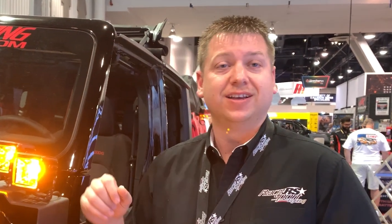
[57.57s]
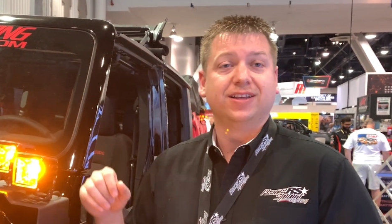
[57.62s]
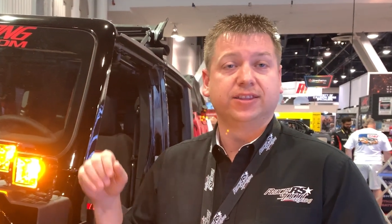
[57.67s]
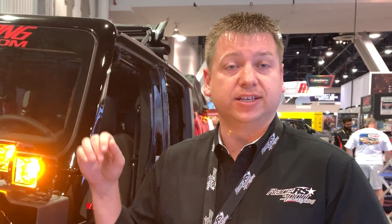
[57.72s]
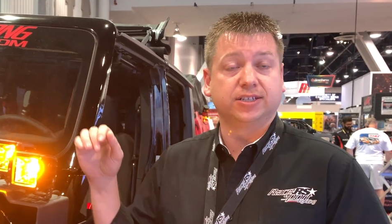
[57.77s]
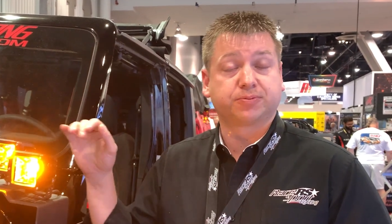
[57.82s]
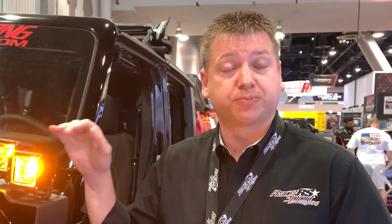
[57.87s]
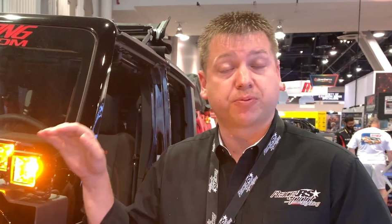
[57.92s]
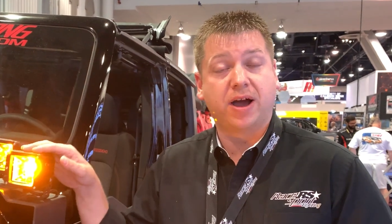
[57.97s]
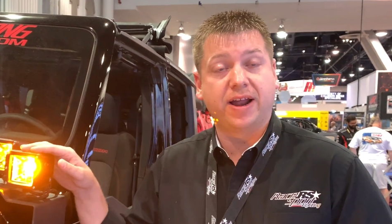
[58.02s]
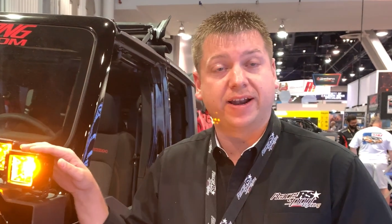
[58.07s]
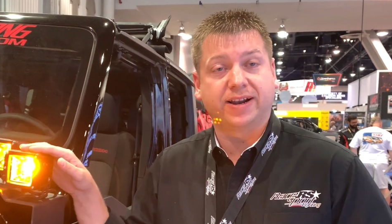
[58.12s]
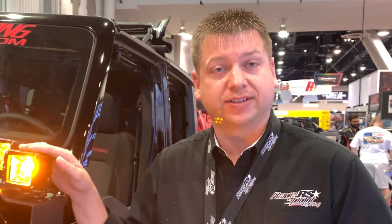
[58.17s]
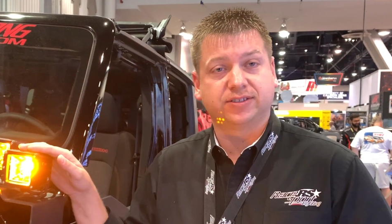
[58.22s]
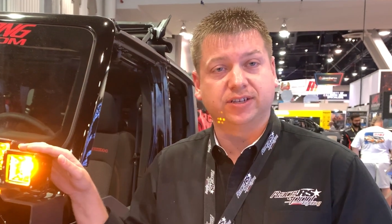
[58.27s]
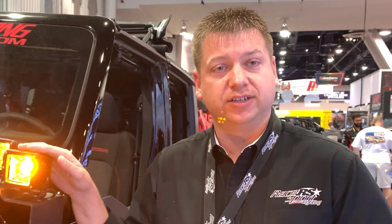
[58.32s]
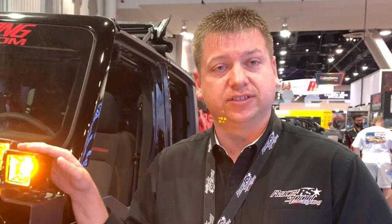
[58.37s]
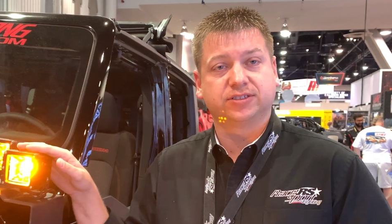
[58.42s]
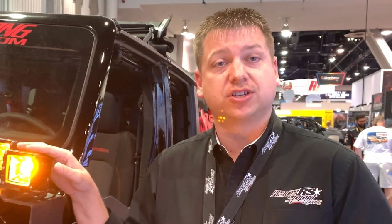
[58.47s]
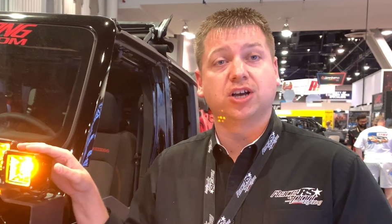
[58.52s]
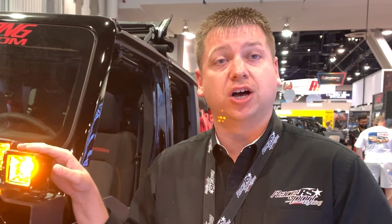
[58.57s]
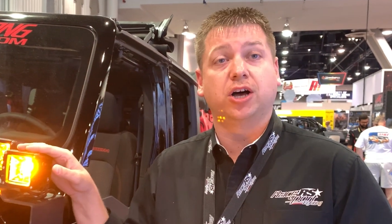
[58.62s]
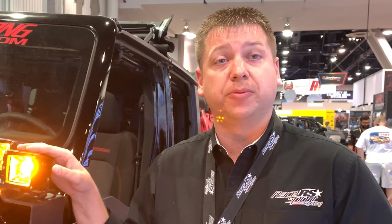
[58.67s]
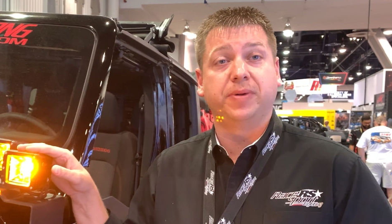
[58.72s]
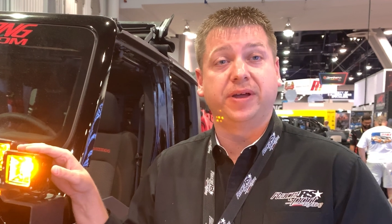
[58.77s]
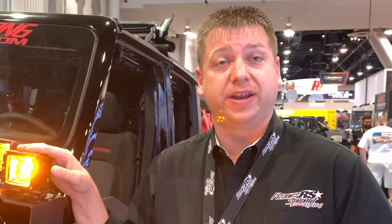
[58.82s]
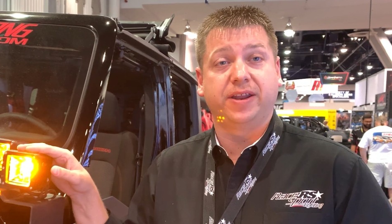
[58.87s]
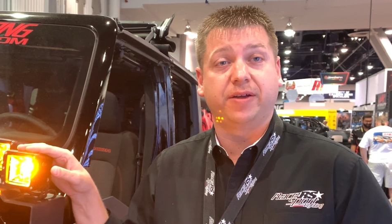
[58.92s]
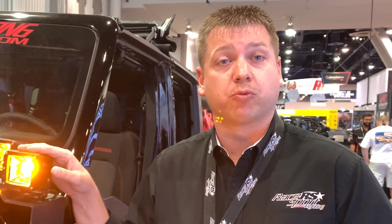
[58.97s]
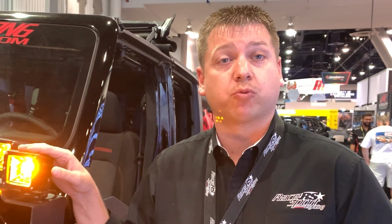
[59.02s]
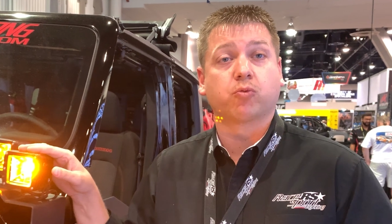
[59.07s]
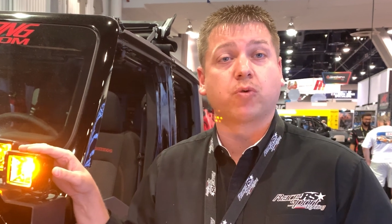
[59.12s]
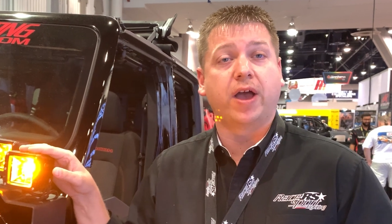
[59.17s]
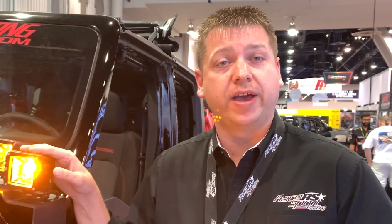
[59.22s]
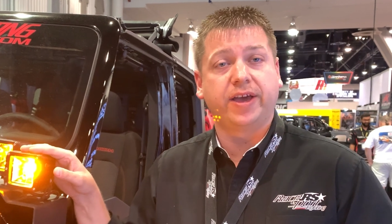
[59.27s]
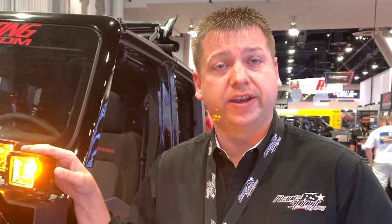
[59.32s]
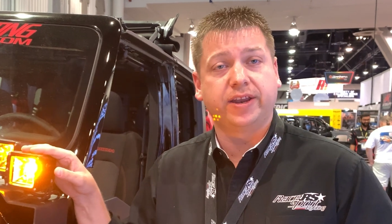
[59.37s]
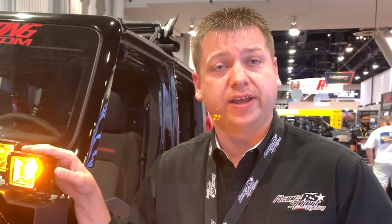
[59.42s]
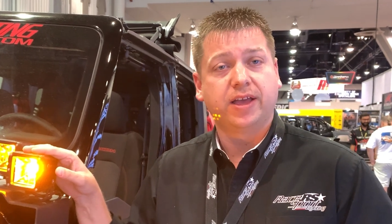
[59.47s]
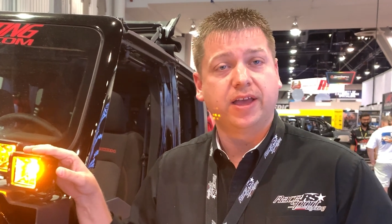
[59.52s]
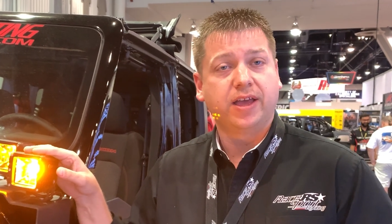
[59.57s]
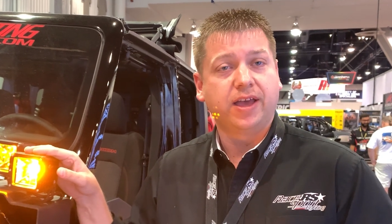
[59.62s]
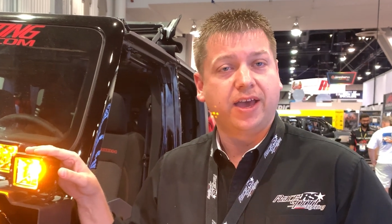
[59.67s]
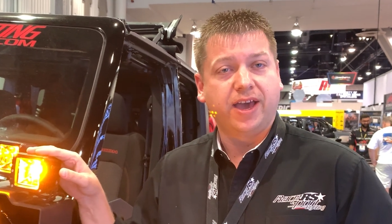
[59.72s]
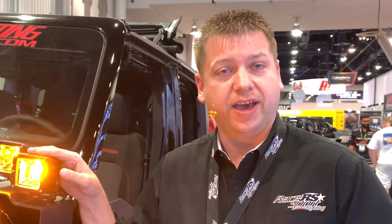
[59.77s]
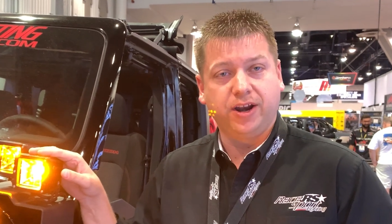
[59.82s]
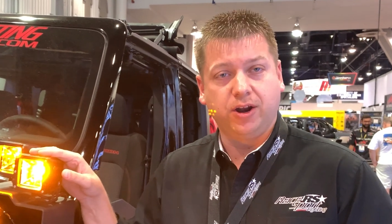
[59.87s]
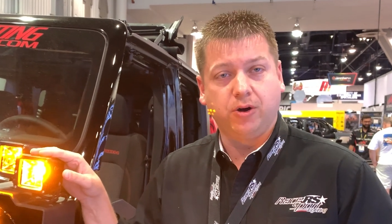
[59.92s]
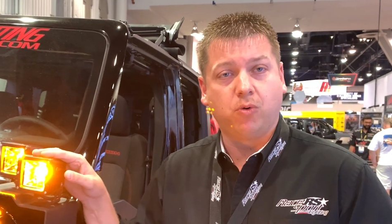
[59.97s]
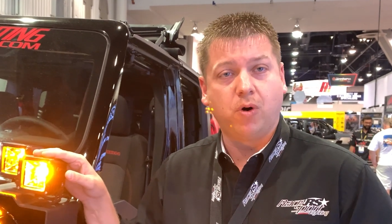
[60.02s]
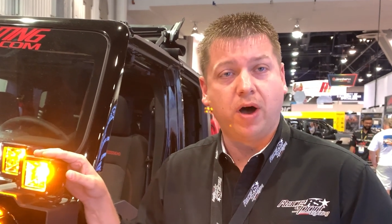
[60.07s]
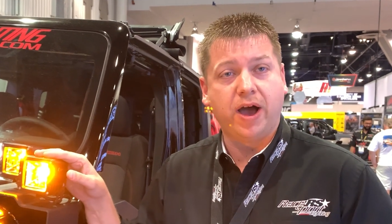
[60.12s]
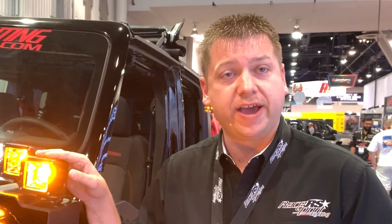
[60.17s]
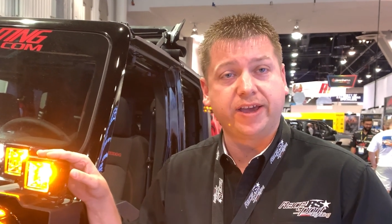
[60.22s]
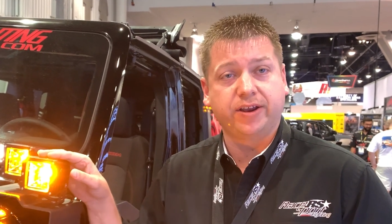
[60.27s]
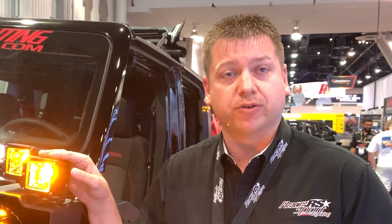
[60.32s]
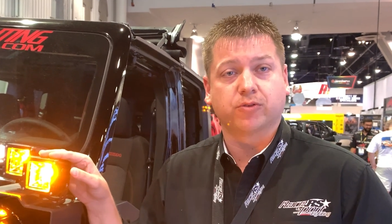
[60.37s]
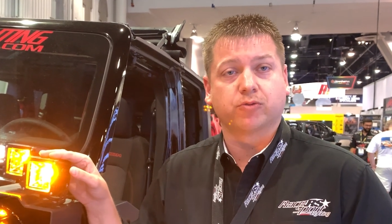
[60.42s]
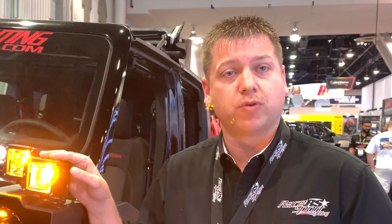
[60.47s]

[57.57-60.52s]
this product does come in a red and a white,